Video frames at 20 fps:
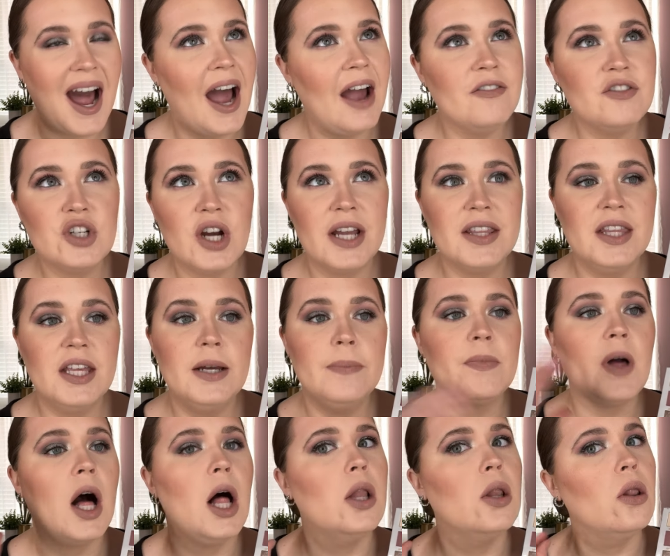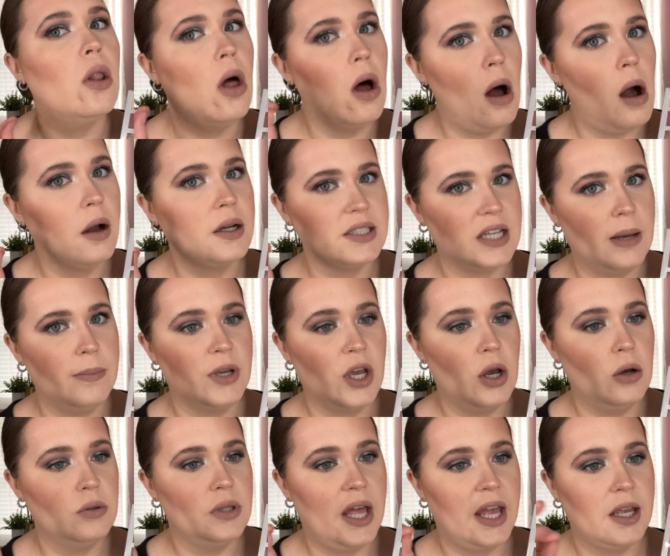I've tried them a long time
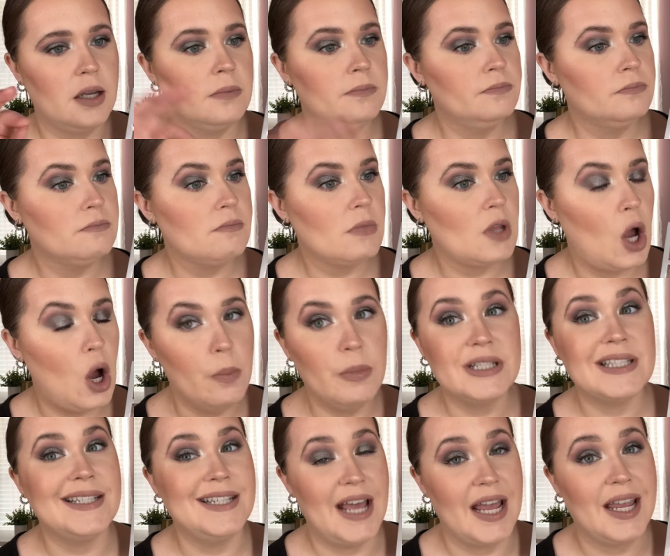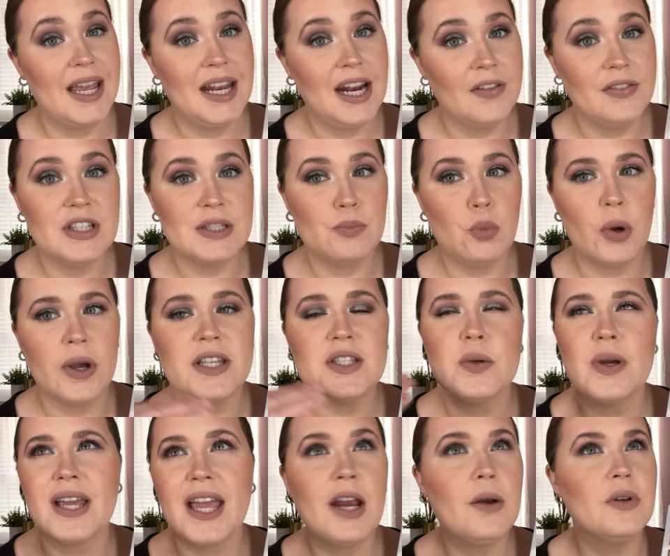ago, like almost a decade at this point,
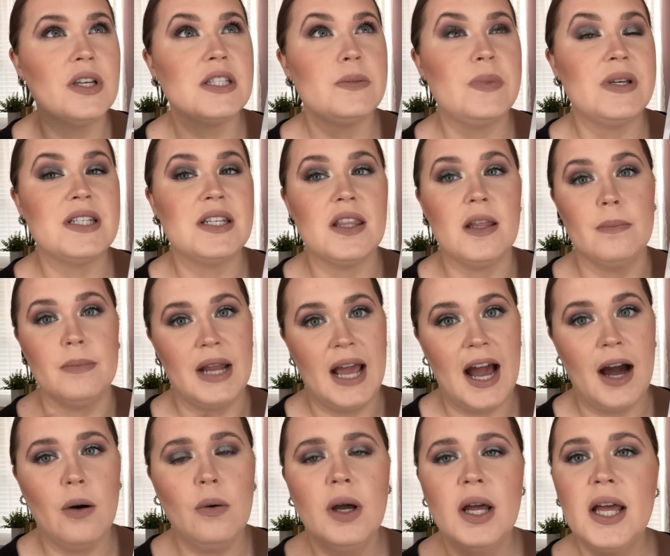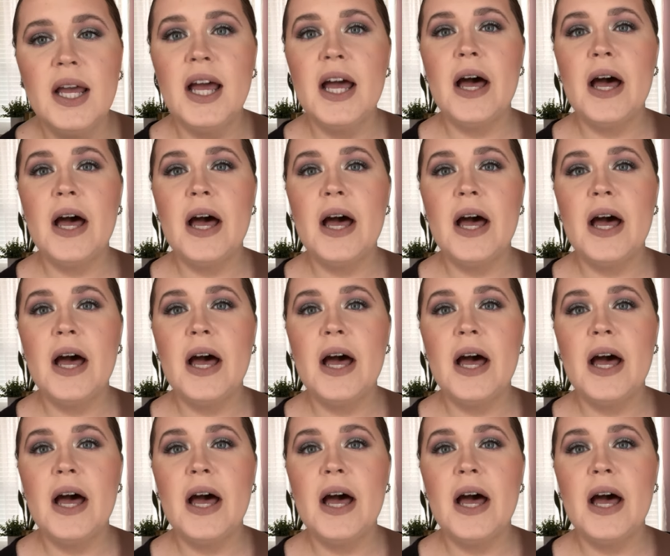so I can't really speak to them now.